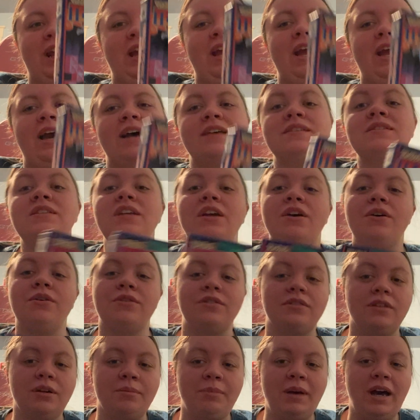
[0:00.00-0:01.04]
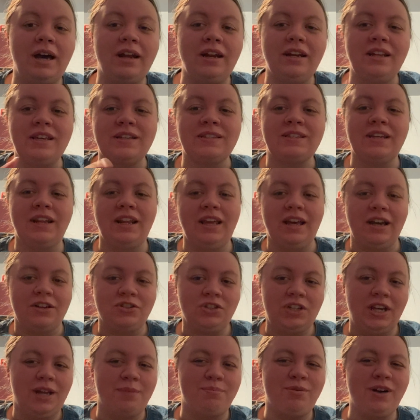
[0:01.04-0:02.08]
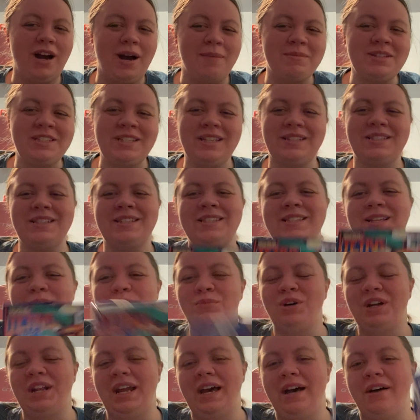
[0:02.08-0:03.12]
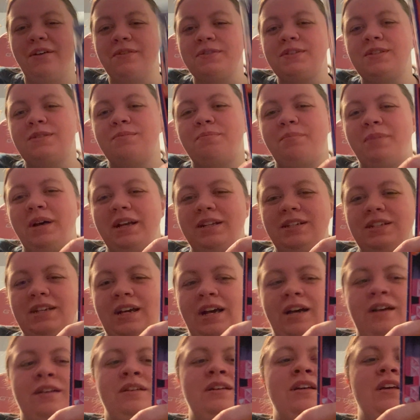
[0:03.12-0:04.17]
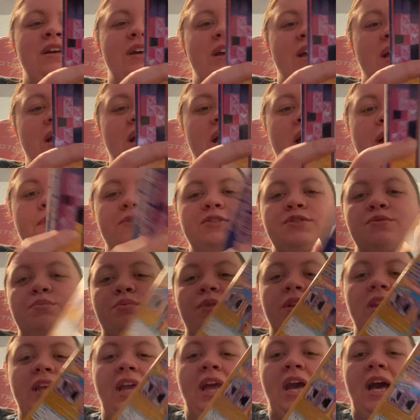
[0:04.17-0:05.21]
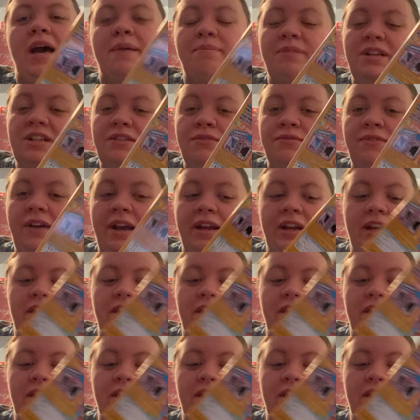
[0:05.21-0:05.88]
I asked the owner about it, he said he actually had promised it to someone else. But I was really happy to find